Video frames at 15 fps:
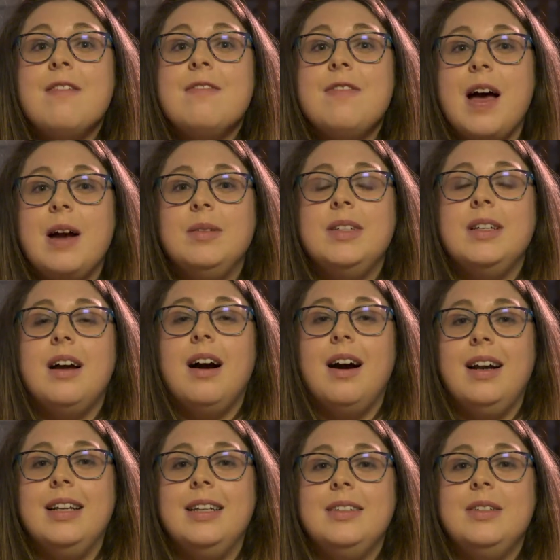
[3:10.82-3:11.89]
found in
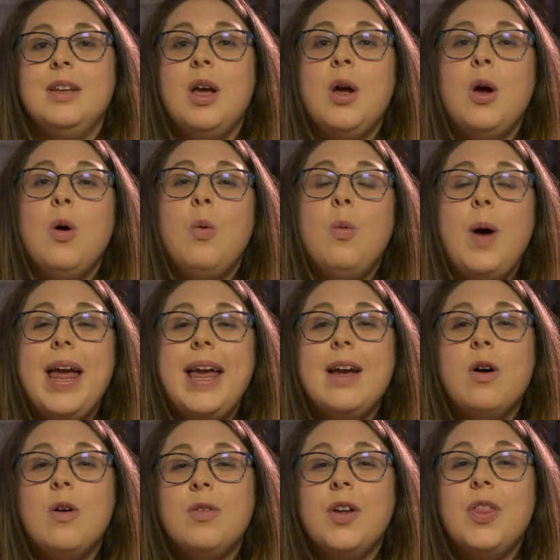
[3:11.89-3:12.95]
Ireland, weighing
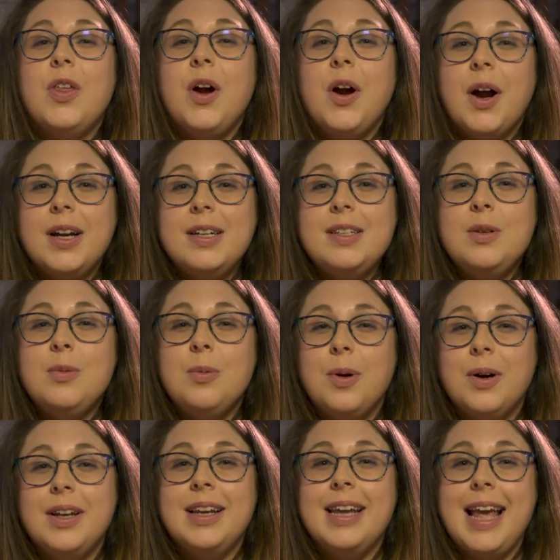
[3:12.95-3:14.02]
over
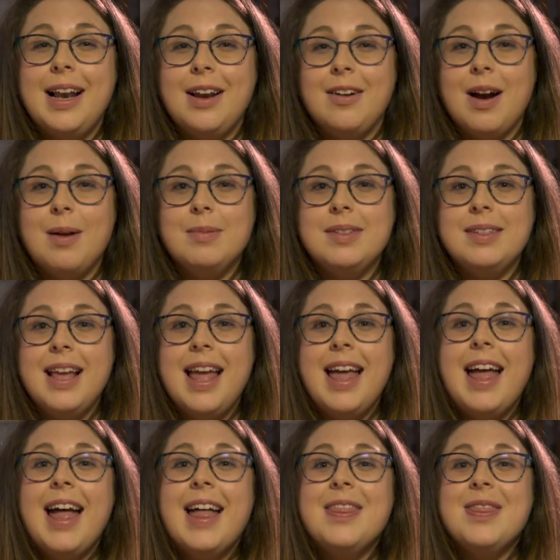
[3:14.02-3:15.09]
31 kilograms.
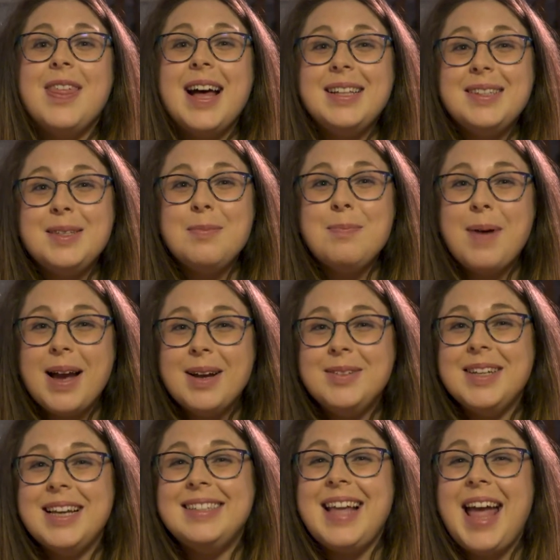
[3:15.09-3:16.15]
That's
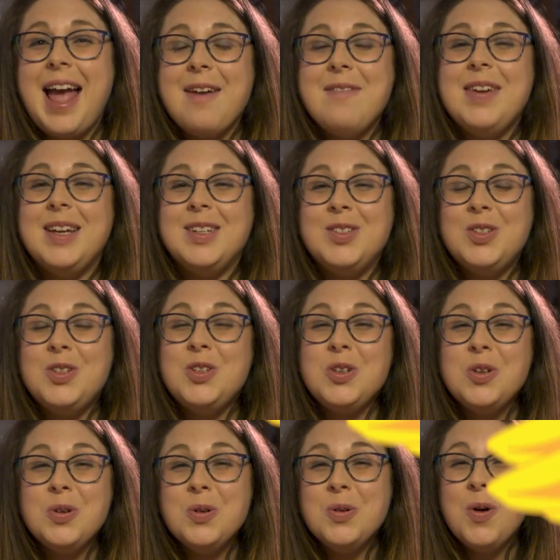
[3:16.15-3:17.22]
about as heavy as
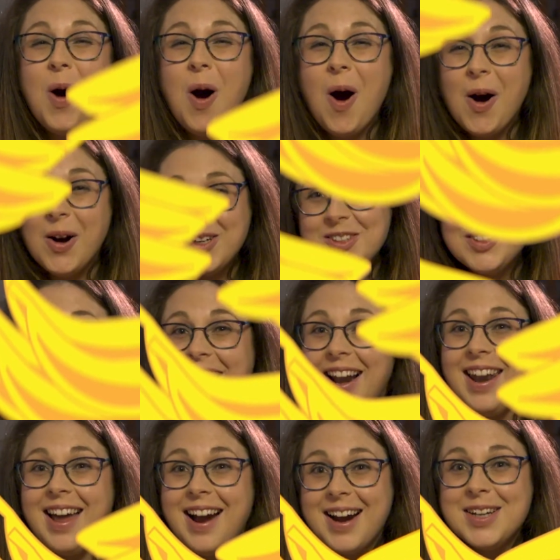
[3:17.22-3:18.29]

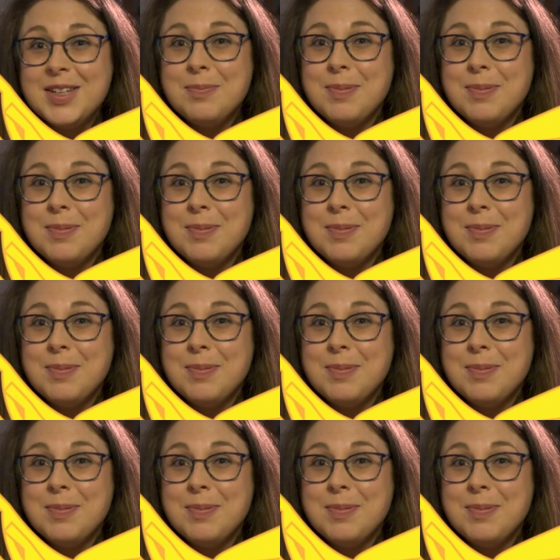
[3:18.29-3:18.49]
200 large